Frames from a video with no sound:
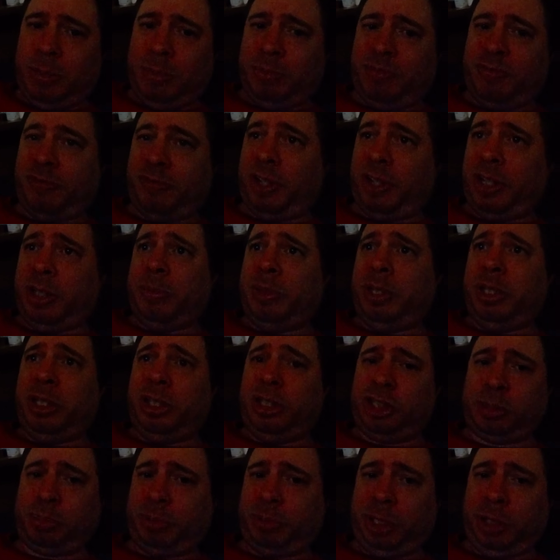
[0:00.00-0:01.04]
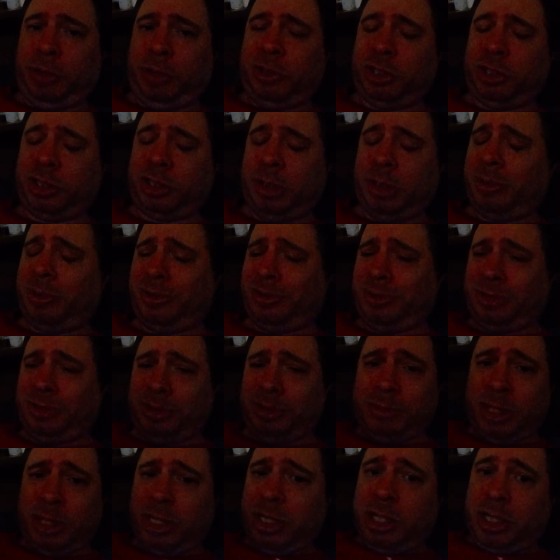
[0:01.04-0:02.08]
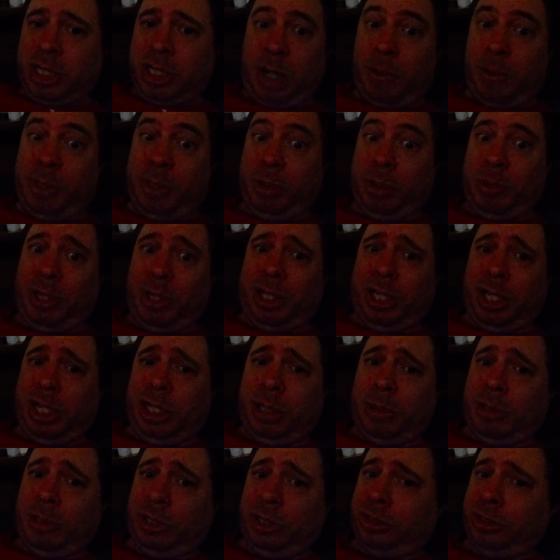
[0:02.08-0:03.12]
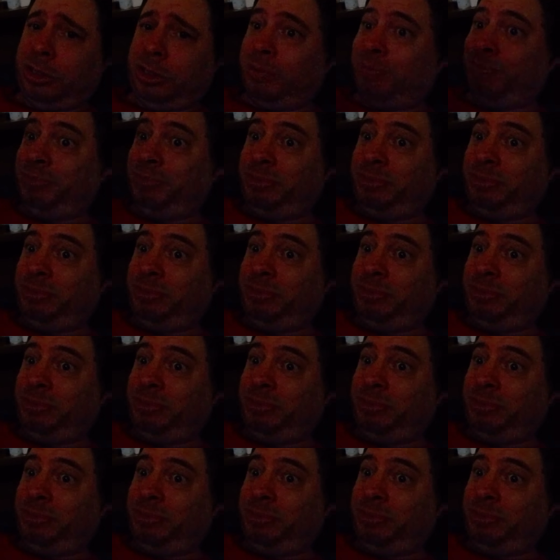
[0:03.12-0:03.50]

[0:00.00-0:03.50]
fight me in the spring or the summer. I'll be away anyway, so.